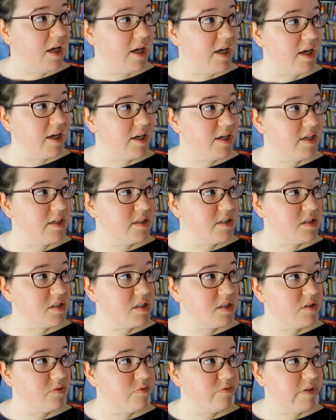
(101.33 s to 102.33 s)
and
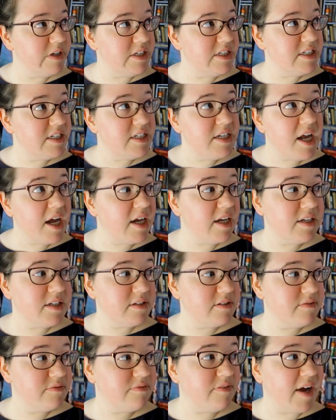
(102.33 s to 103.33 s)
we did not
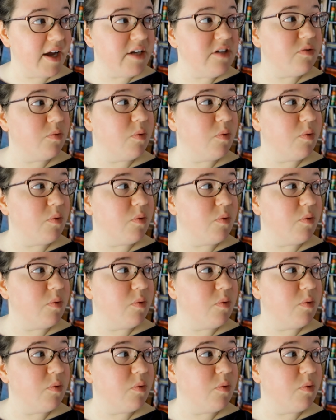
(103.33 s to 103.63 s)
find